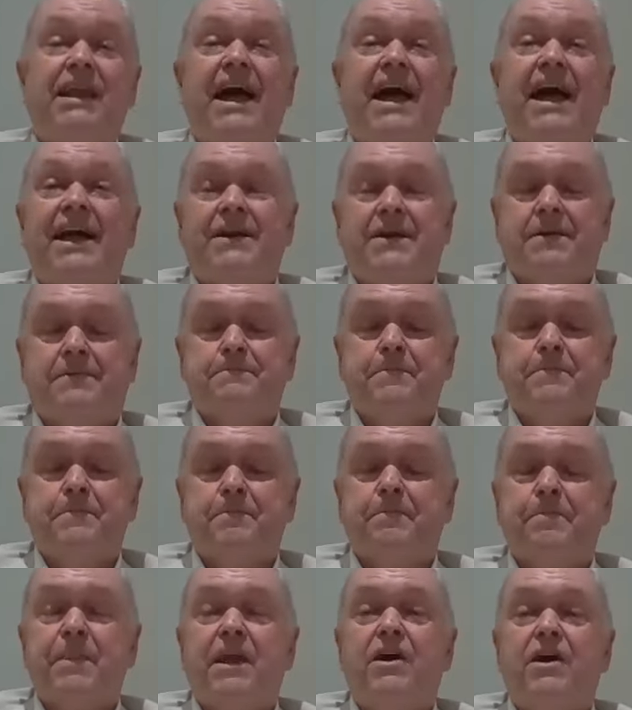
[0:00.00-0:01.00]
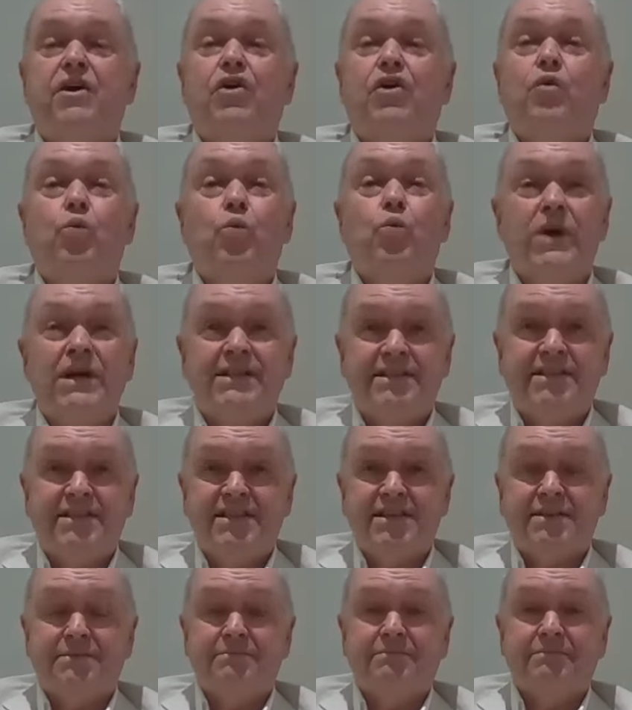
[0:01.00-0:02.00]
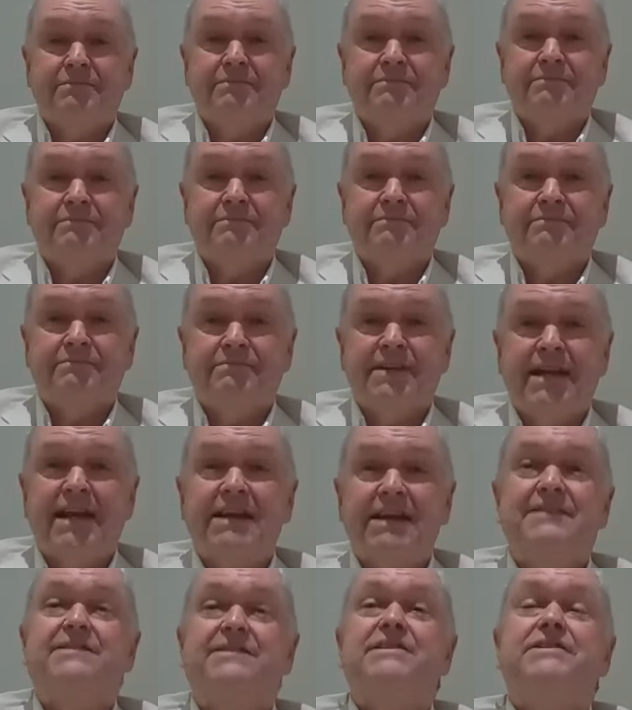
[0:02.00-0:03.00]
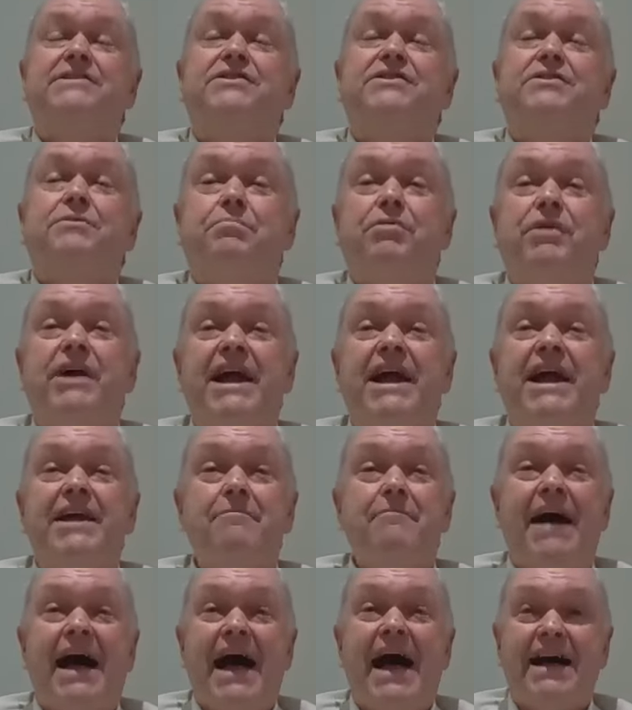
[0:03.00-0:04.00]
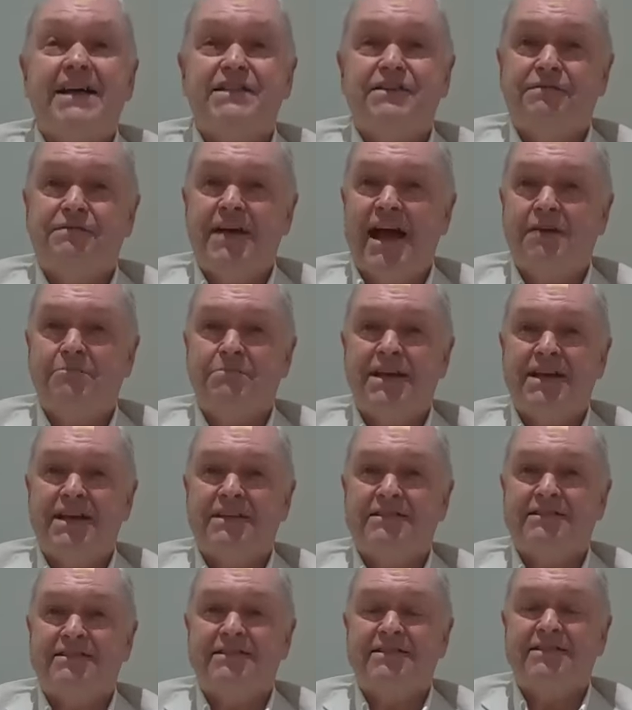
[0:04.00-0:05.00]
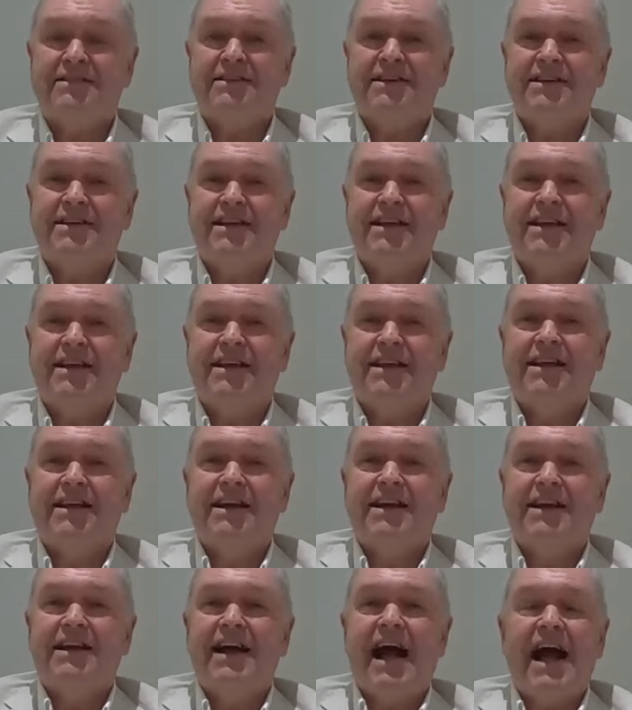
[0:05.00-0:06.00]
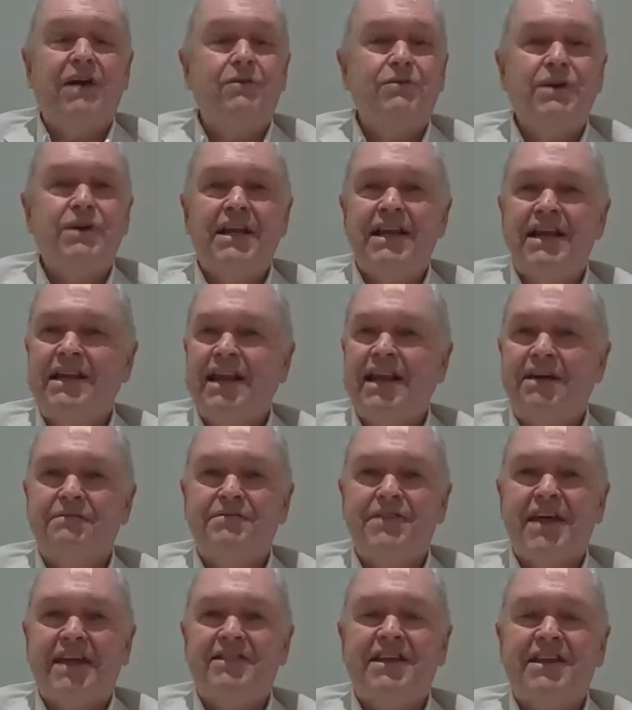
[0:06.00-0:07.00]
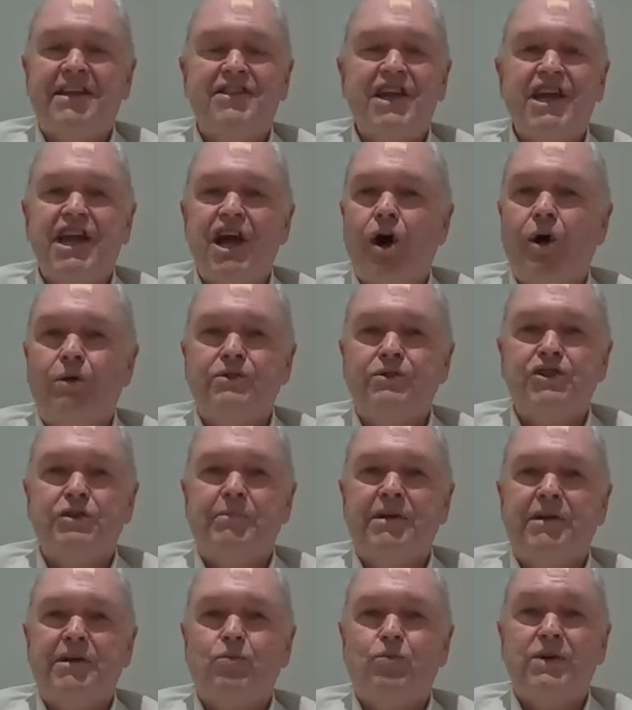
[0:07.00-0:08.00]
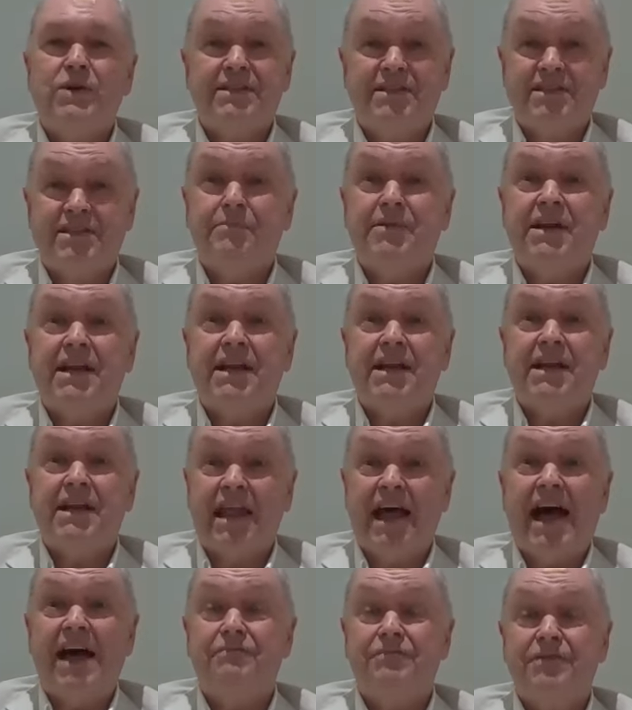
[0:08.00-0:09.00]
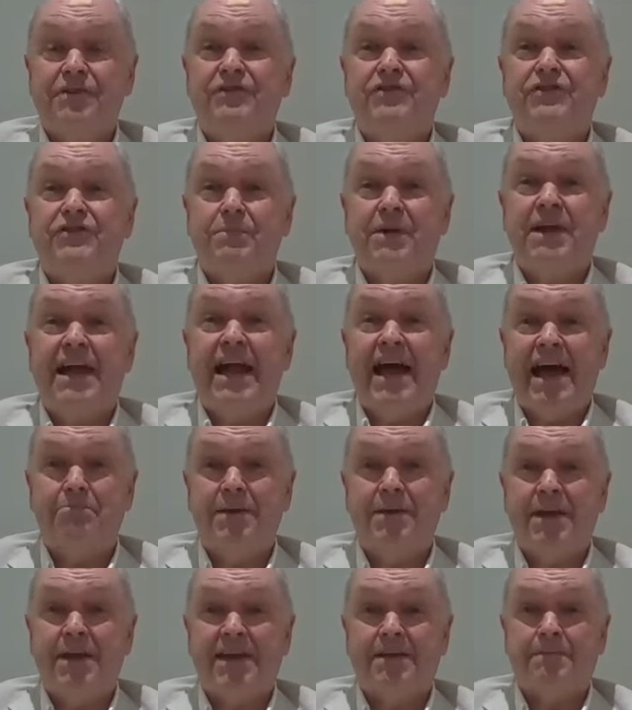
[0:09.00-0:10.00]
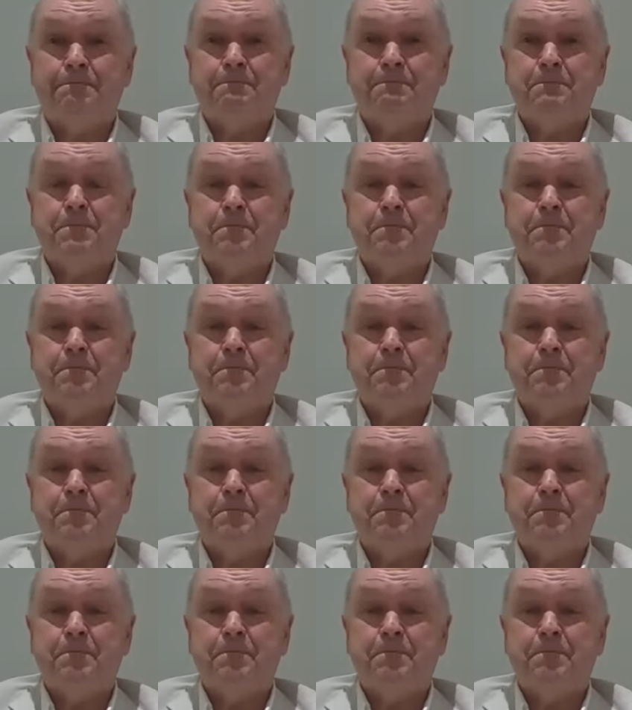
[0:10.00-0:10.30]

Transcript: like, wisdom is the supreme art of happiness. I really love that, that the ultimate wisdom in life is to be happy.